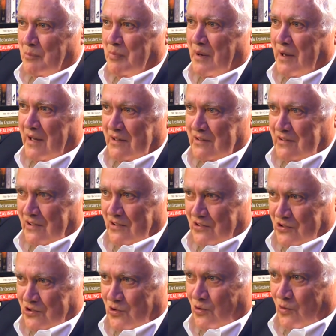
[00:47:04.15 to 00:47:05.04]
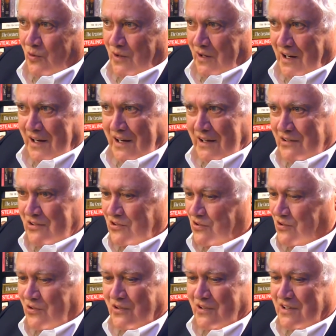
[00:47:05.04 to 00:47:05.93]
to pass a short
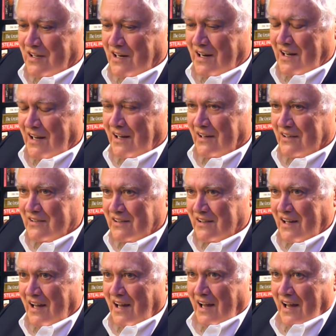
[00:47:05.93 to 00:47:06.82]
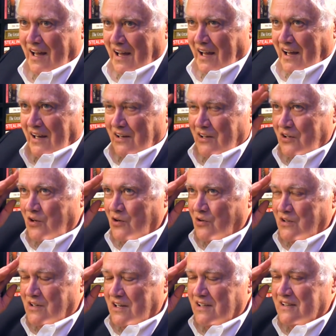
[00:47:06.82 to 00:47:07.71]
answer test,
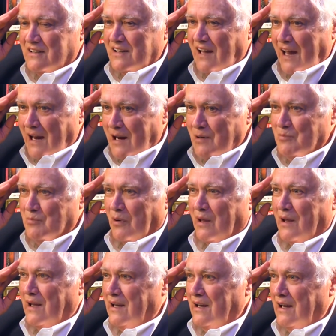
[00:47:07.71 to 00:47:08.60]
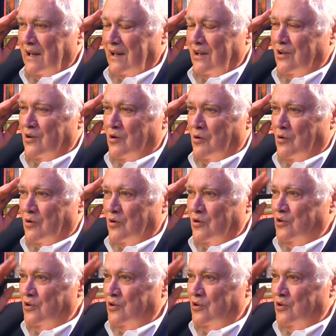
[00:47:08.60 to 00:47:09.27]
you're disabling your